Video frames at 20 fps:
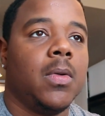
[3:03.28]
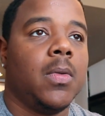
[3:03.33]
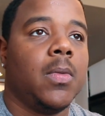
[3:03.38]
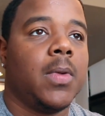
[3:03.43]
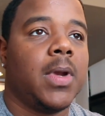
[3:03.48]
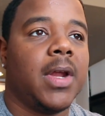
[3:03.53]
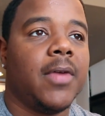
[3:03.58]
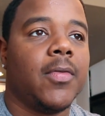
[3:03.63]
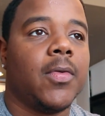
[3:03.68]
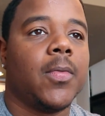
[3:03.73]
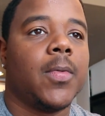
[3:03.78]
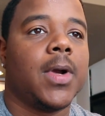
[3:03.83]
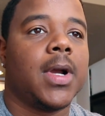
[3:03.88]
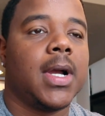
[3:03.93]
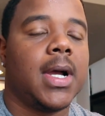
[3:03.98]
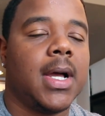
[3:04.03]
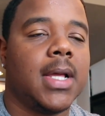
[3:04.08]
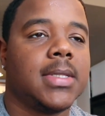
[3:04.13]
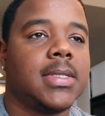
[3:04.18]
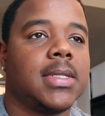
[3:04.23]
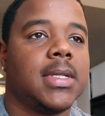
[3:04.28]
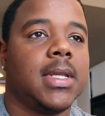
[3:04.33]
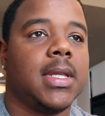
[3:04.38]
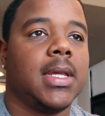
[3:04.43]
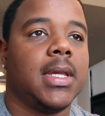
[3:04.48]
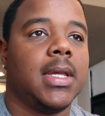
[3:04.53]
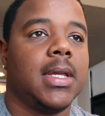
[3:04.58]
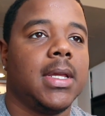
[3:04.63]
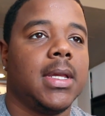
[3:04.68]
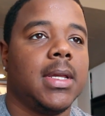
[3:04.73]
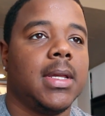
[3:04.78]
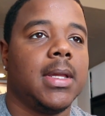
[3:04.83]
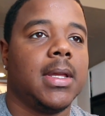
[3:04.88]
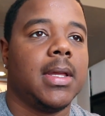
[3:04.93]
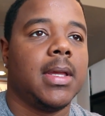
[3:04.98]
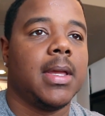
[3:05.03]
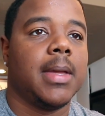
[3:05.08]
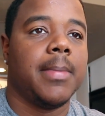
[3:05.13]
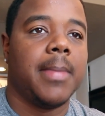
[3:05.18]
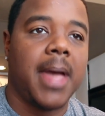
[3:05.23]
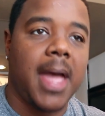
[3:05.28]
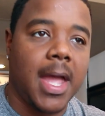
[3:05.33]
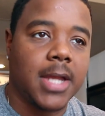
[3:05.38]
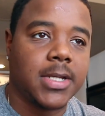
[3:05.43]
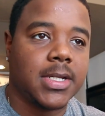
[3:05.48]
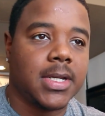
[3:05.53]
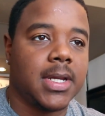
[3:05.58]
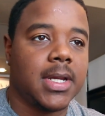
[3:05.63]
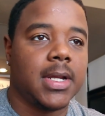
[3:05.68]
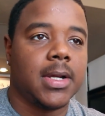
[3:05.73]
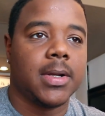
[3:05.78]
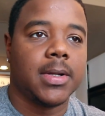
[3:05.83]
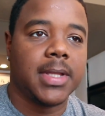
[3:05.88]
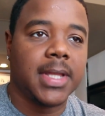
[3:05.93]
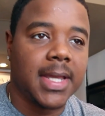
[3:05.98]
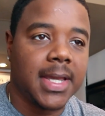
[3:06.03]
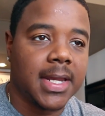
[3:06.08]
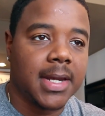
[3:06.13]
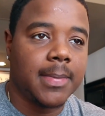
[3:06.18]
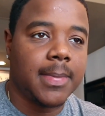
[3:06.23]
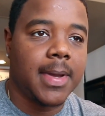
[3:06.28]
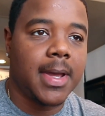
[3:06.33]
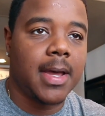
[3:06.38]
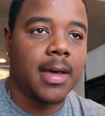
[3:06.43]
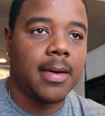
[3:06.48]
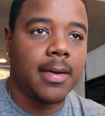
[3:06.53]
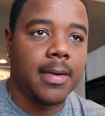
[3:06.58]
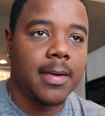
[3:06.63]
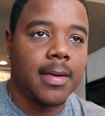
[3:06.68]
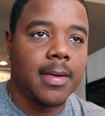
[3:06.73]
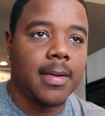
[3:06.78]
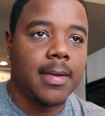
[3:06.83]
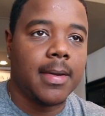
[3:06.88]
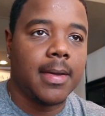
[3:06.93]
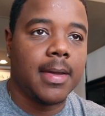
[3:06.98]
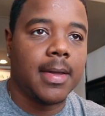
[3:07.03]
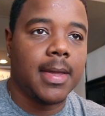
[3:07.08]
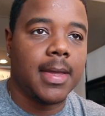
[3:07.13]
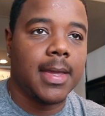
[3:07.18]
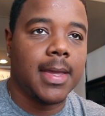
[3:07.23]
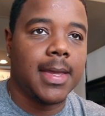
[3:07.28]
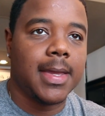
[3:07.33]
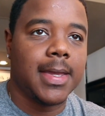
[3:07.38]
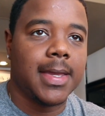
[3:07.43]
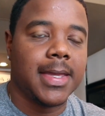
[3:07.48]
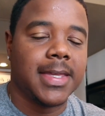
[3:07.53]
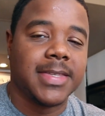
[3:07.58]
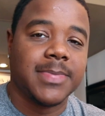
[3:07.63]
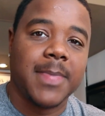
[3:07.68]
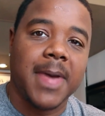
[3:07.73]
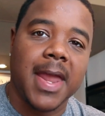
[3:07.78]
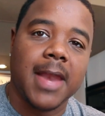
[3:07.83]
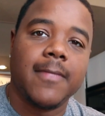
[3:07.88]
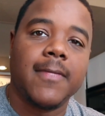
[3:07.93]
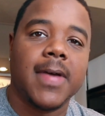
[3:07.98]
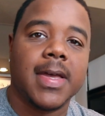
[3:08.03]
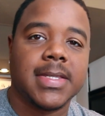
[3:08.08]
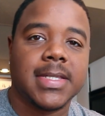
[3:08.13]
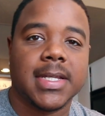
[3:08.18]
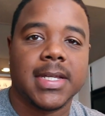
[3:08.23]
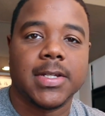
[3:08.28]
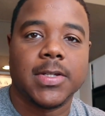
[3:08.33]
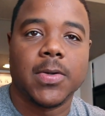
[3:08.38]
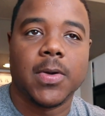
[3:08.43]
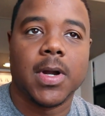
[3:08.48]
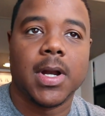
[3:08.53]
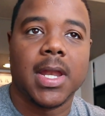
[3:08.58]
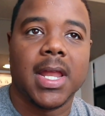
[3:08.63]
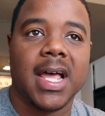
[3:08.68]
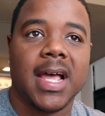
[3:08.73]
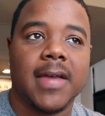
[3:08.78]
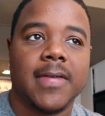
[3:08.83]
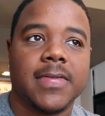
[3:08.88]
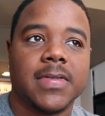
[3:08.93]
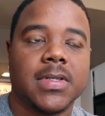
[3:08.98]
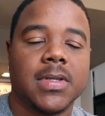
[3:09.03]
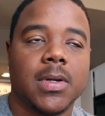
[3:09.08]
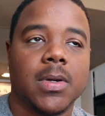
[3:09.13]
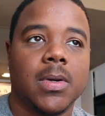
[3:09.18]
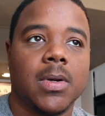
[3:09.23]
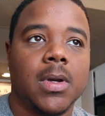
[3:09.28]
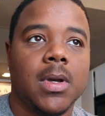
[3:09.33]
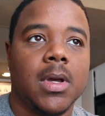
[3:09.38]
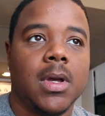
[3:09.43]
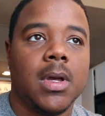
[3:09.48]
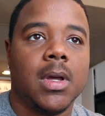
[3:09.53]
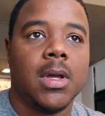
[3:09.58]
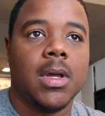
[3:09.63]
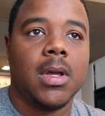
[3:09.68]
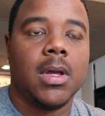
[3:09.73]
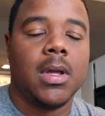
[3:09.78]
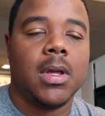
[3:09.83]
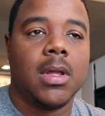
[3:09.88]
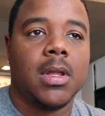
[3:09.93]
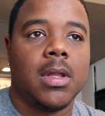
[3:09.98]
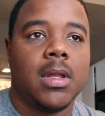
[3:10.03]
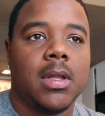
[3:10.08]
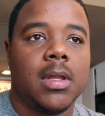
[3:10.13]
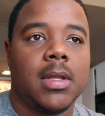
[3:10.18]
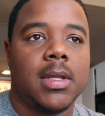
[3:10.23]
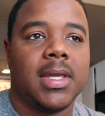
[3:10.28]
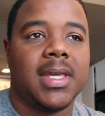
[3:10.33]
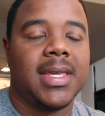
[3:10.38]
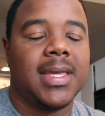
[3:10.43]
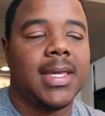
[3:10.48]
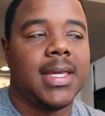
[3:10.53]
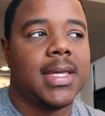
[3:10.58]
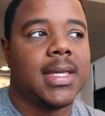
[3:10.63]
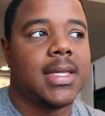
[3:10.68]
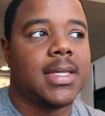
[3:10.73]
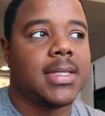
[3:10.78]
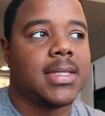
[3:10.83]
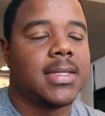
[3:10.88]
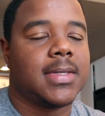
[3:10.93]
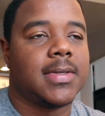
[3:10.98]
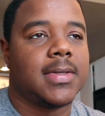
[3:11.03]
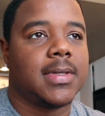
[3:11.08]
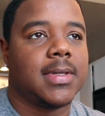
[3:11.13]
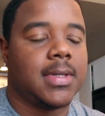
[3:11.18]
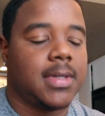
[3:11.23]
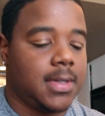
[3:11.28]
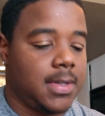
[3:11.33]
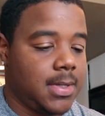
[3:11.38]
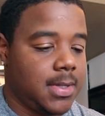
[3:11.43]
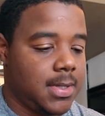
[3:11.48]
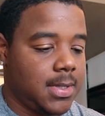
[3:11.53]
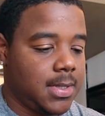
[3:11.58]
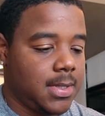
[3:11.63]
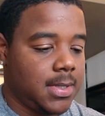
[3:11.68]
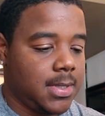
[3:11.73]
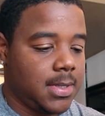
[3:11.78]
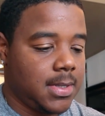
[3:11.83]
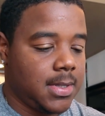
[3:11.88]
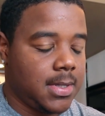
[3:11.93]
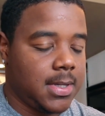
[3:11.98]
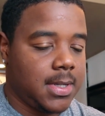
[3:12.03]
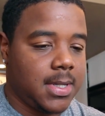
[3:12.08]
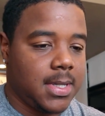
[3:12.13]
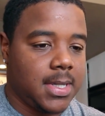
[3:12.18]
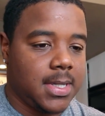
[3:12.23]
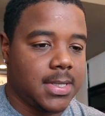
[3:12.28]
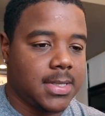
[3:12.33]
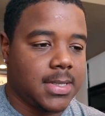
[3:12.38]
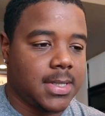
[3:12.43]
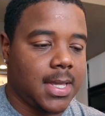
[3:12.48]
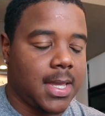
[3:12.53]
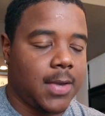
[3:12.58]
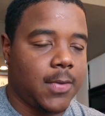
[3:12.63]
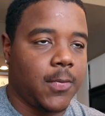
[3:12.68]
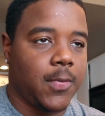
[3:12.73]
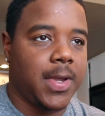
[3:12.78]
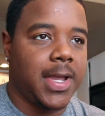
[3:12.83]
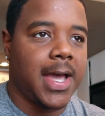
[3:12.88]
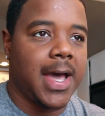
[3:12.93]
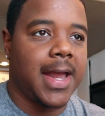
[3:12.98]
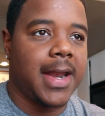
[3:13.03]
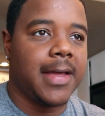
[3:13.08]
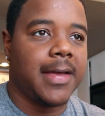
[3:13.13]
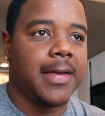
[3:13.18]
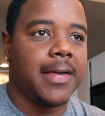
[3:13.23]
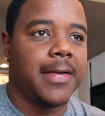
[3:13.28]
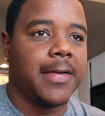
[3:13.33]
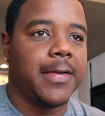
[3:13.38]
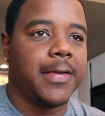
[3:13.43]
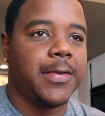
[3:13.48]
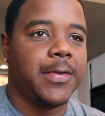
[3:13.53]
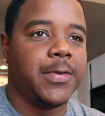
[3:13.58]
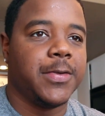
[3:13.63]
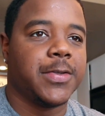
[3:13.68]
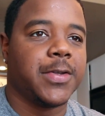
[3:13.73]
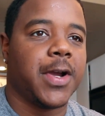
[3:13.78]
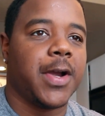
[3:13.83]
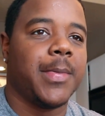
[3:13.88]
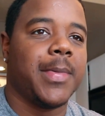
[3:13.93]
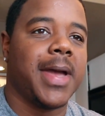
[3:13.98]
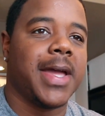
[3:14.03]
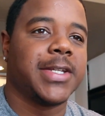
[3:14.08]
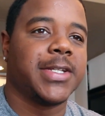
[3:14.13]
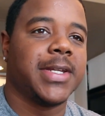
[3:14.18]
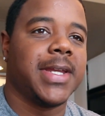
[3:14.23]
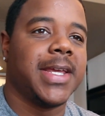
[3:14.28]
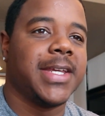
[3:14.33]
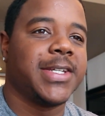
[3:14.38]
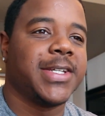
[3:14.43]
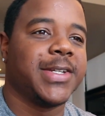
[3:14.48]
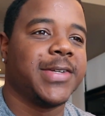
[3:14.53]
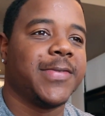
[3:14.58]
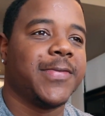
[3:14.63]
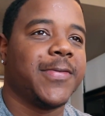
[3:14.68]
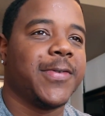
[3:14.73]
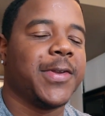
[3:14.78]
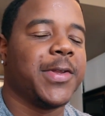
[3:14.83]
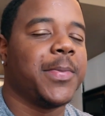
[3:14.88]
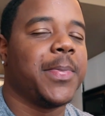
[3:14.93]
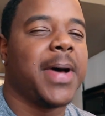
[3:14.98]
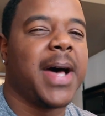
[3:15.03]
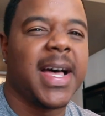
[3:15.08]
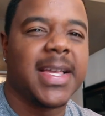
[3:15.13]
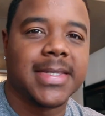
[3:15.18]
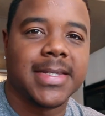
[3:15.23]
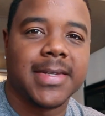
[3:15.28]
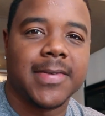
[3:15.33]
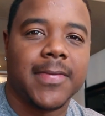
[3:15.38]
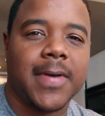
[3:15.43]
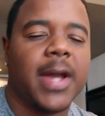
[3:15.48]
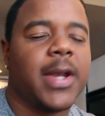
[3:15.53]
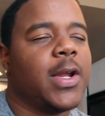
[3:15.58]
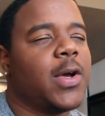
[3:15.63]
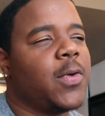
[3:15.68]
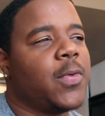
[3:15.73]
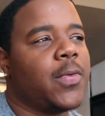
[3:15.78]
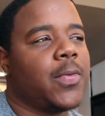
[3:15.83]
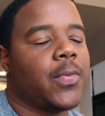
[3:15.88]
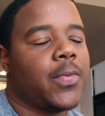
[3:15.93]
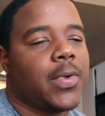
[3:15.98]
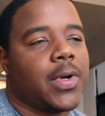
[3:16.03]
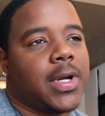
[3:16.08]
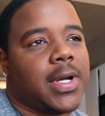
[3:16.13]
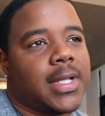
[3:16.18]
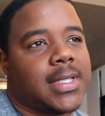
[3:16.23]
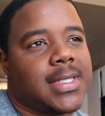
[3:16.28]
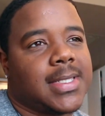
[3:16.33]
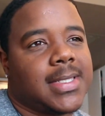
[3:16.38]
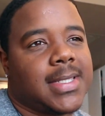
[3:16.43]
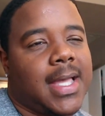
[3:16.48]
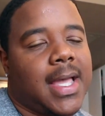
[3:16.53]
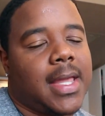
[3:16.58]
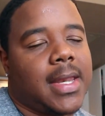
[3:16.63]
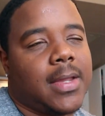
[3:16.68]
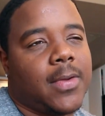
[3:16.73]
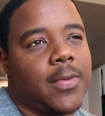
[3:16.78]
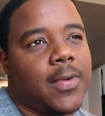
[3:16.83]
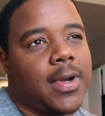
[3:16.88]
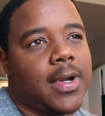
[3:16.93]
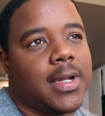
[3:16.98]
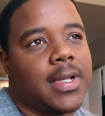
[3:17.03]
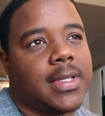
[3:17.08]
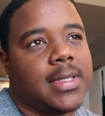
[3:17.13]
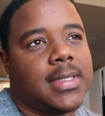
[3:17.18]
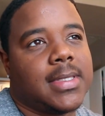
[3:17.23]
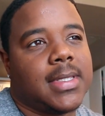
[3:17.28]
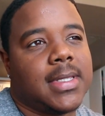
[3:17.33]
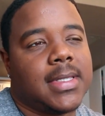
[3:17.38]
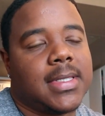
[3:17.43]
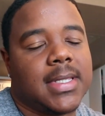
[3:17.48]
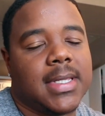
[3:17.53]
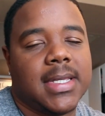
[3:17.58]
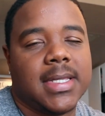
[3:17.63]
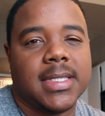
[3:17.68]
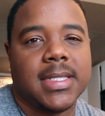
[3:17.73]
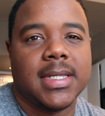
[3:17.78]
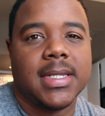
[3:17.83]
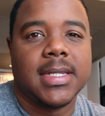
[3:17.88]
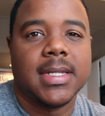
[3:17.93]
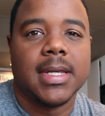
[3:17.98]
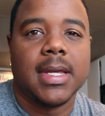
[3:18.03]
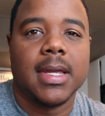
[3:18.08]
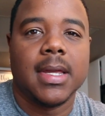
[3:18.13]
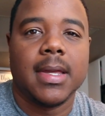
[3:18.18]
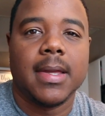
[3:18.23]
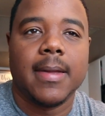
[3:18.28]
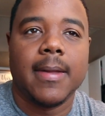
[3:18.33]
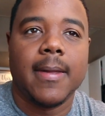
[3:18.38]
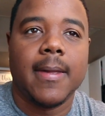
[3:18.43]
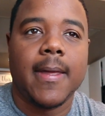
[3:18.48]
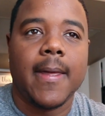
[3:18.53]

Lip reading: Whatever we're constantly imagining or thinking about is manifesting into our lives. So the key is like we gotta use our imagination for the positive. I know we're in a society where it's easy to,